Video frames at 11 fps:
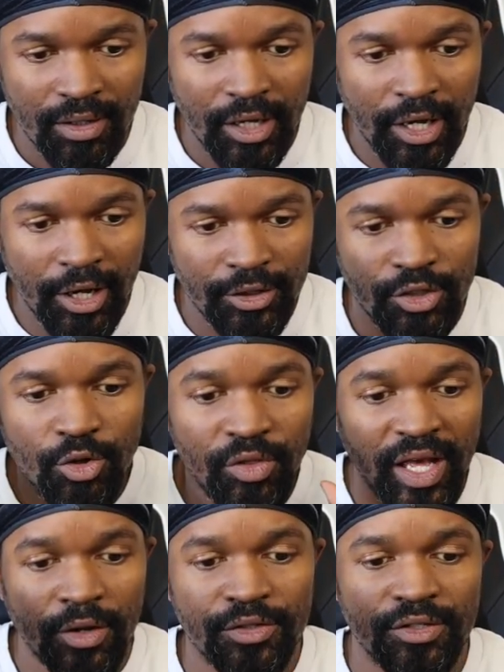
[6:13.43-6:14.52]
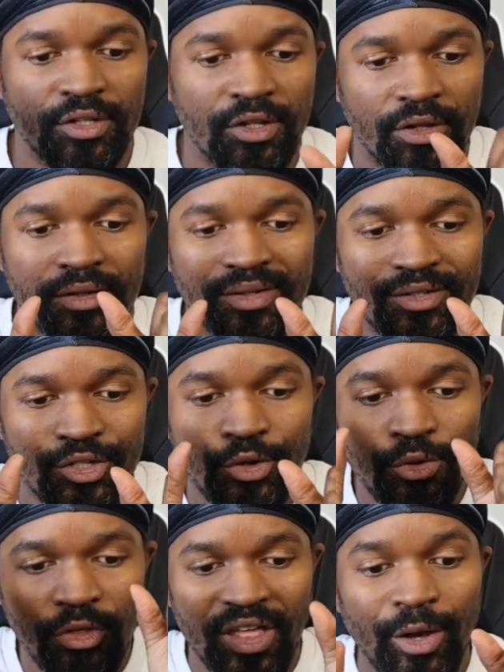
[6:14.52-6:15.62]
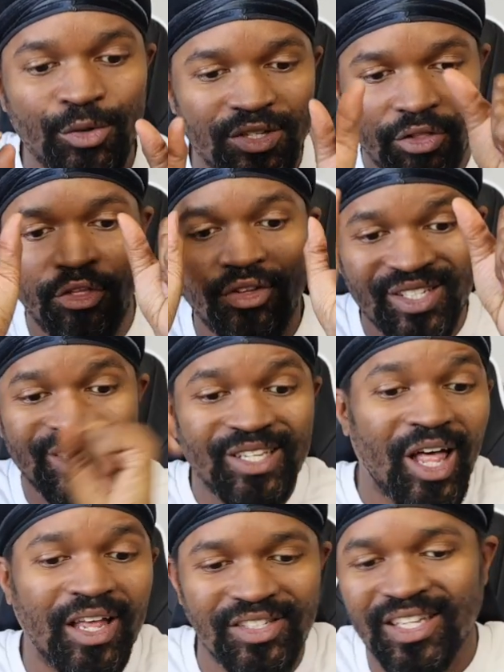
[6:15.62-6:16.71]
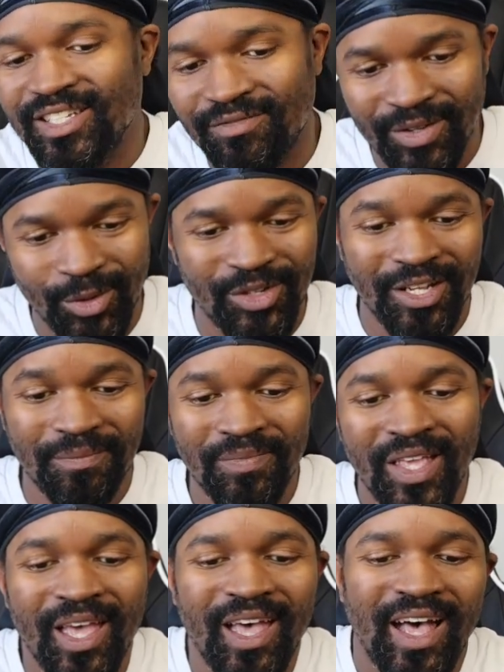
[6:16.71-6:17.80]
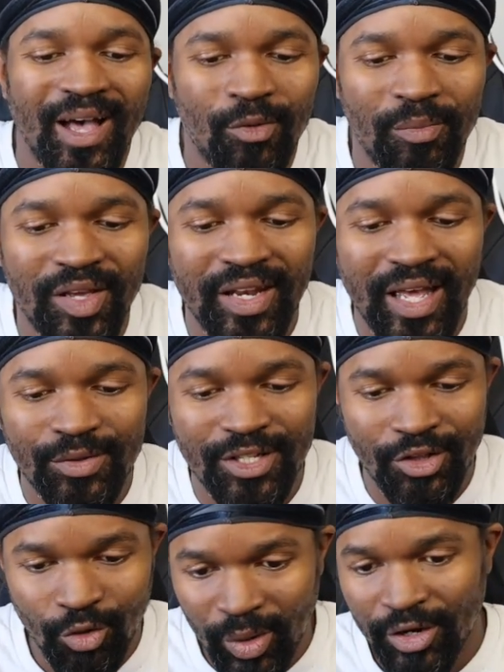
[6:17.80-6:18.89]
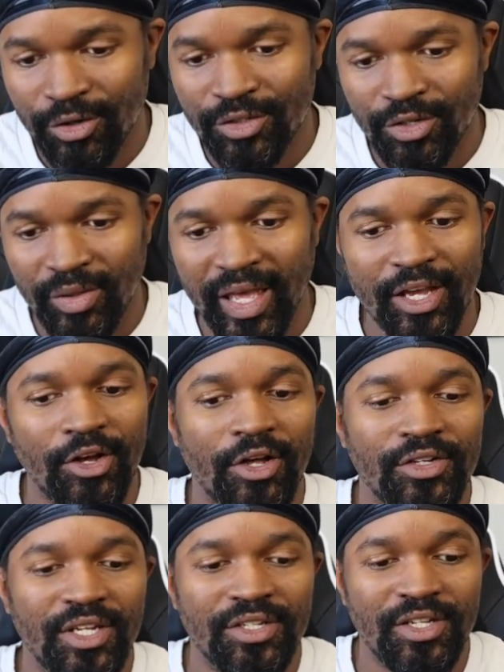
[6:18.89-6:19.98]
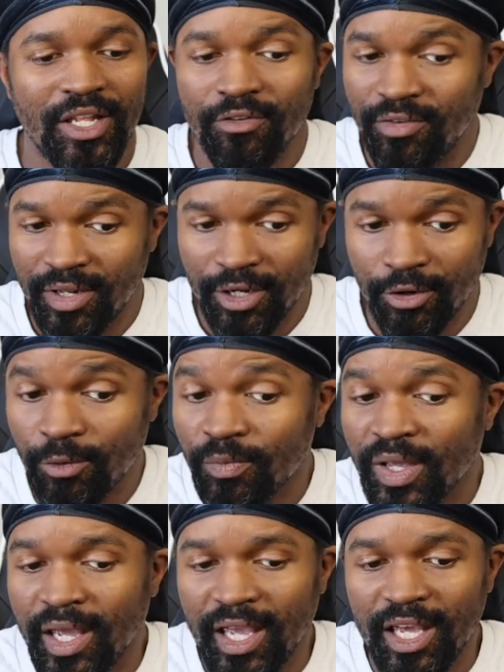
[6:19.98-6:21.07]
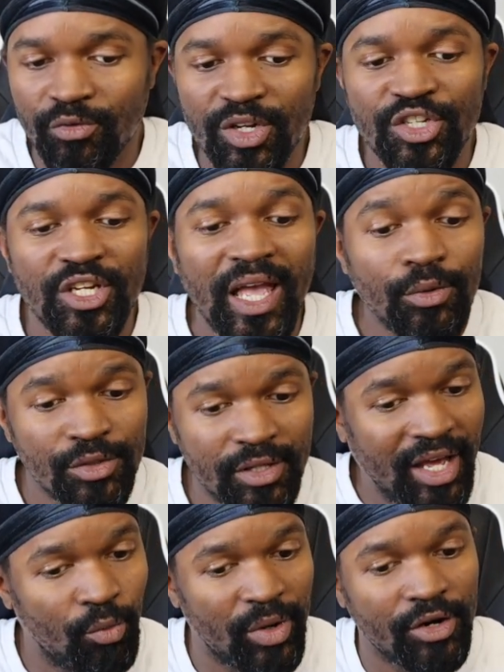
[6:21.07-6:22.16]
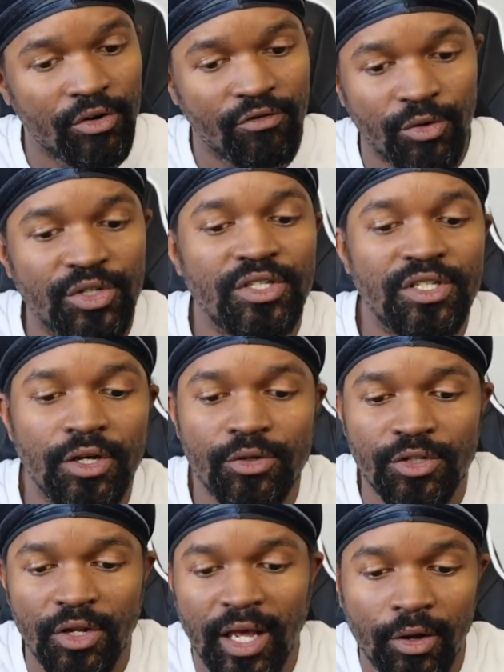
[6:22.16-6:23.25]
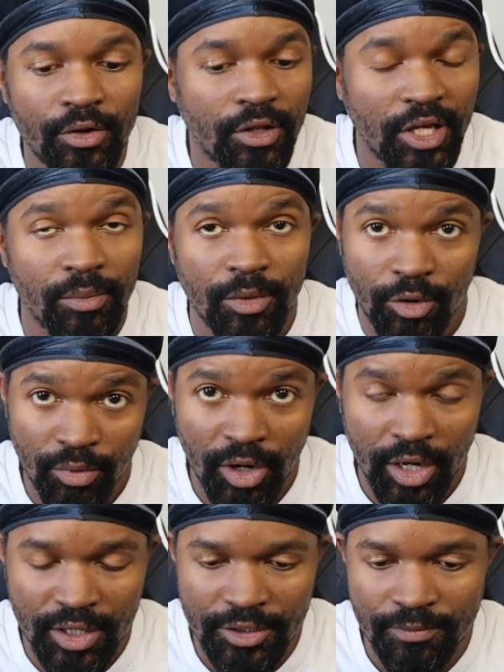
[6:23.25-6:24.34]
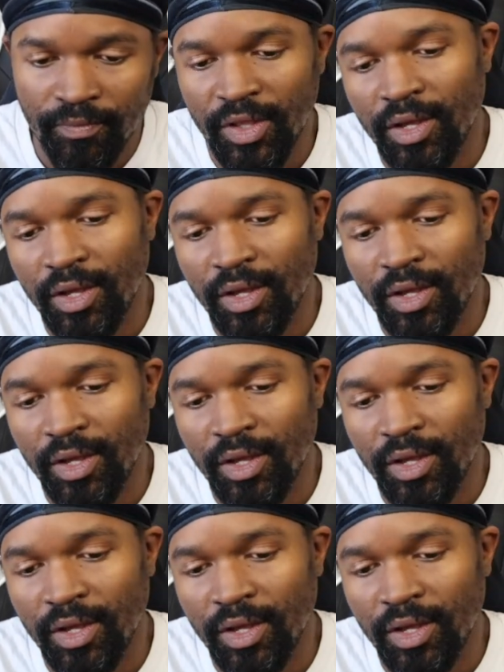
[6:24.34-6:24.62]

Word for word: uh, 2000th, 2000th slot is filled in, I will be announcing the winner to that contest in a video and reaching out to that winner for details on how to claim their prize.